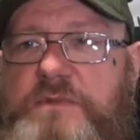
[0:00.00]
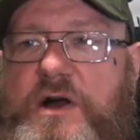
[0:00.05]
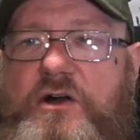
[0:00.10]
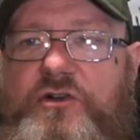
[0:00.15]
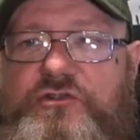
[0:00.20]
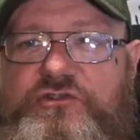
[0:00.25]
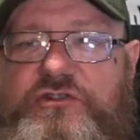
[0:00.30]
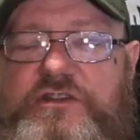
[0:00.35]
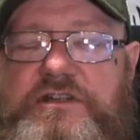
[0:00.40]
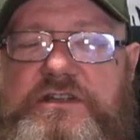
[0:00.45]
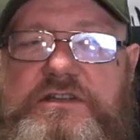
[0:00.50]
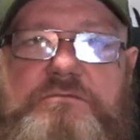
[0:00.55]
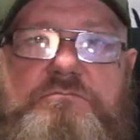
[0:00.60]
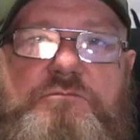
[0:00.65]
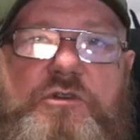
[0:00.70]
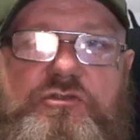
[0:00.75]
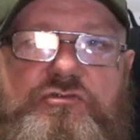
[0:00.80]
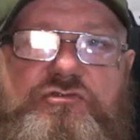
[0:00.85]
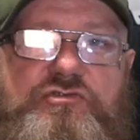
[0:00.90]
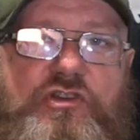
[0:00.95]
partially
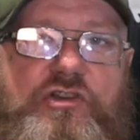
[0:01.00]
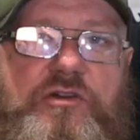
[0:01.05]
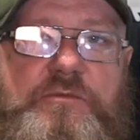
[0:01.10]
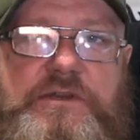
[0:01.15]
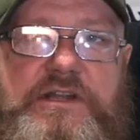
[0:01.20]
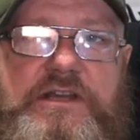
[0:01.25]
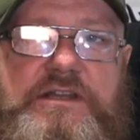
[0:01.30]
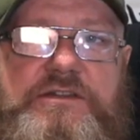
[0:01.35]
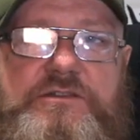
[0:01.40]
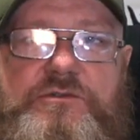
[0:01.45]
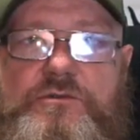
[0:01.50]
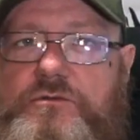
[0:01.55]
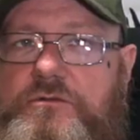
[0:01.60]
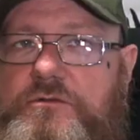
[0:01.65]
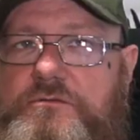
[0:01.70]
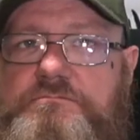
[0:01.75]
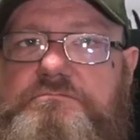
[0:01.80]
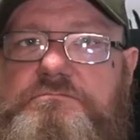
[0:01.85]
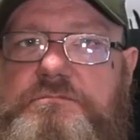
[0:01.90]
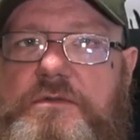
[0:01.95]
germinated
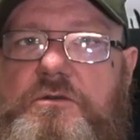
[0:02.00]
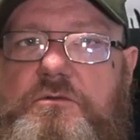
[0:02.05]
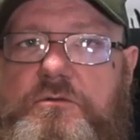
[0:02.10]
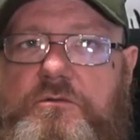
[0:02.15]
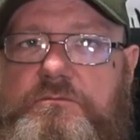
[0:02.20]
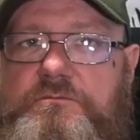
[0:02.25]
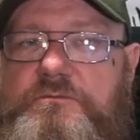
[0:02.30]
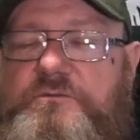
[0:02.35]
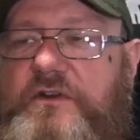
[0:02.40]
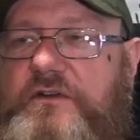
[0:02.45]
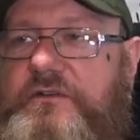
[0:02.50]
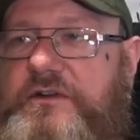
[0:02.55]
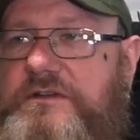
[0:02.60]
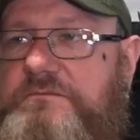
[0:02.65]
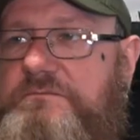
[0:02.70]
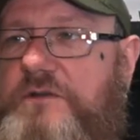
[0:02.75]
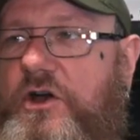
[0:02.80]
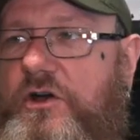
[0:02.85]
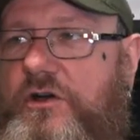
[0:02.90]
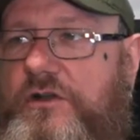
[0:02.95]
or
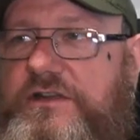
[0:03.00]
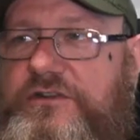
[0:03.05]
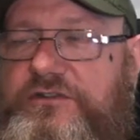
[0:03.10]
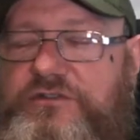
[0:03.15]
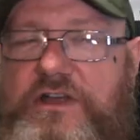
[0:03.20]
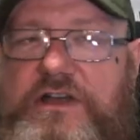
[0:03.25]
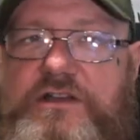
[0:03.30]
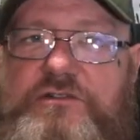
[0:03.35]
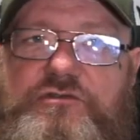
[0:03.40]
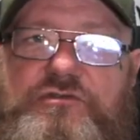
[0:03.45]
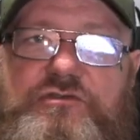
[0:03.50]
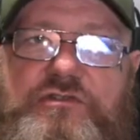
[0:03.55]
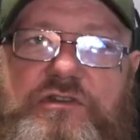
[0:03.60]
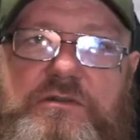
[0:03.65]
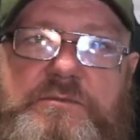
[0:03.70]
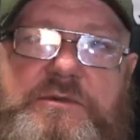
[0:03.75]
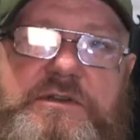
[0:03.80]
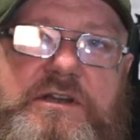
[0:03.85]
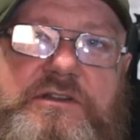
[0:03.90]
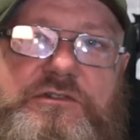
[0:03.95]
very early stage
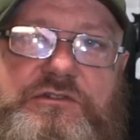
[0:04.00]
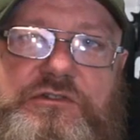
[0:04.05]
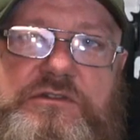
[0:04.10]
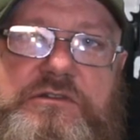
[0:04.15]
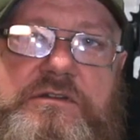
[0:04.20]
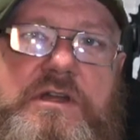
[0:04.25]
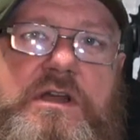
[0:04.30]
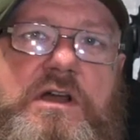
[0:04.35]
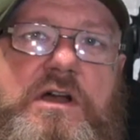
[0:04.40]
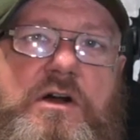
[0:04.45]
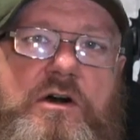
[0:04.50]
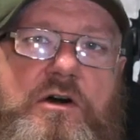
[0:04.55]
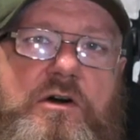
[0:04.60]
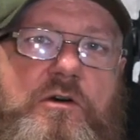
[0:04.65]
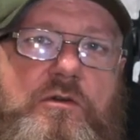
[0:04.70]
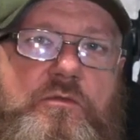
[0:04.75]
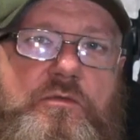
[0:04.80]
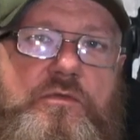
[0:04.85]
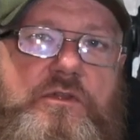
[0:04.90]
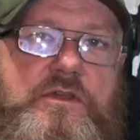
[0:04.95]
germination
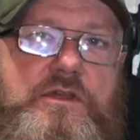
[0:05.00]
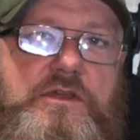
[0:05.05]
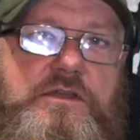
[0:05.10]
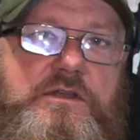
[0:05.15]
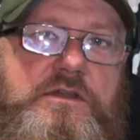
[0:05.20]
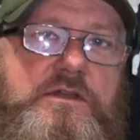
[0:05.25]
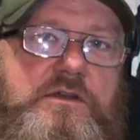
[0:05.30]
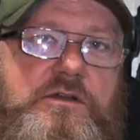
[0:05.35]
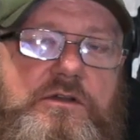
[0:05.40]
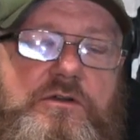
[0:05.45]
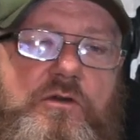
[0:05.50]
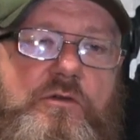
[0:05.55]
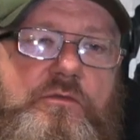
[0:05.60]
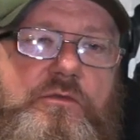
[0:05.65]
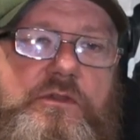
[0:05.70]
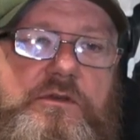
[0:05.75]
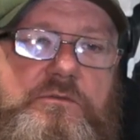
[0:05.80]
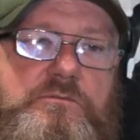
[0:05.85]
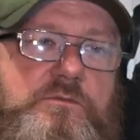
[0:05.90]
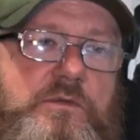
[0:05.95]
on
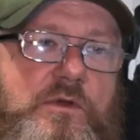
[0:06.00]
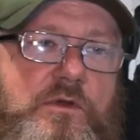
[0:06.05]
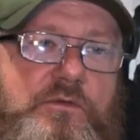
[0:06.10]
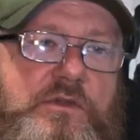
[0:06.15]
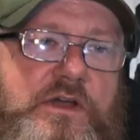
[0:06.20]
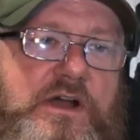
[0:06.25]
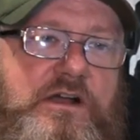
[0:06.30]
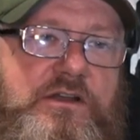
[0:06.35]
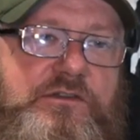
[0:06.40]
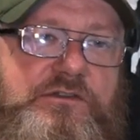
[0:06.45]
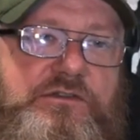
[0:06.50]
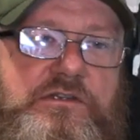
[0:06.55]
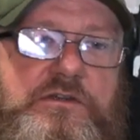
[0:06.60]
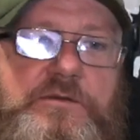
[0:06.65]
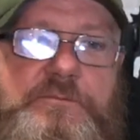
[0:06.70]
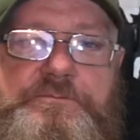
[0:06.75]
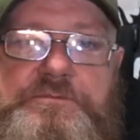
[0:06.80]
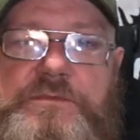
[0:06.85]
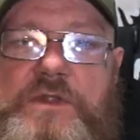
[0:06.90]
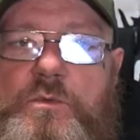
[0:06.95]
the husk,
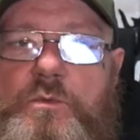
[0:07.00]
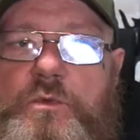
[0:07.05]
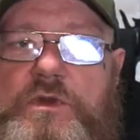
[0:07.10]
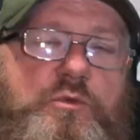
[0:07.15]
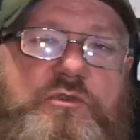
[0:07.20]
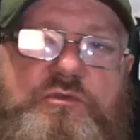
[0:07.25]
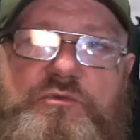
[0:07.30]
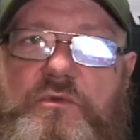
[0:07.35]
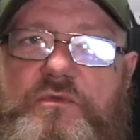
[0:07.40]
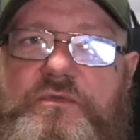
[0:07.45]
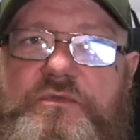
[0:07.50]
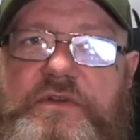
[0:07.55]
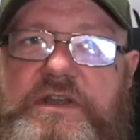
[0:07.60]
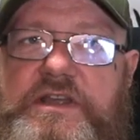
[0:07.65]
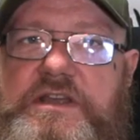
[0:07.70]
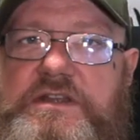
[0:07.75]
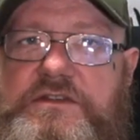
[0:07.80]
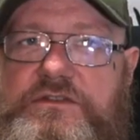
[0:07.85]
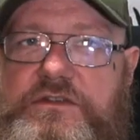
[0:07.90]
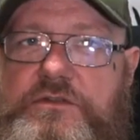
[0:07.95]
which will
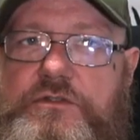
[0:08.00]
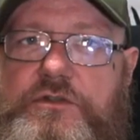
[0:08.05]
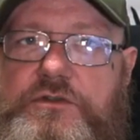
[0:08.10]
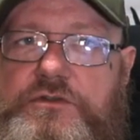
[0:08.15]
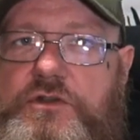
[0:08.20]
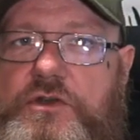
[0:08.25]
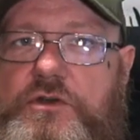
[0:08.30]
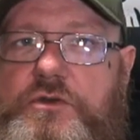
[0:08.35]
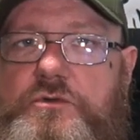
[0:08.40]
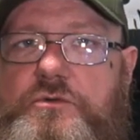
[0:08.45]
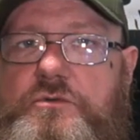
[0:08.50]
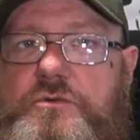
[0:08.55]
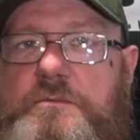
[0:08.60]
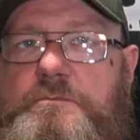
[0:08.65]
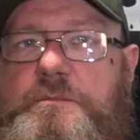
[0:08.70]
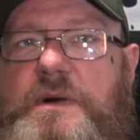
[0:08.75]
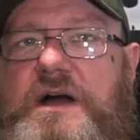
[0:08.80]
feed the new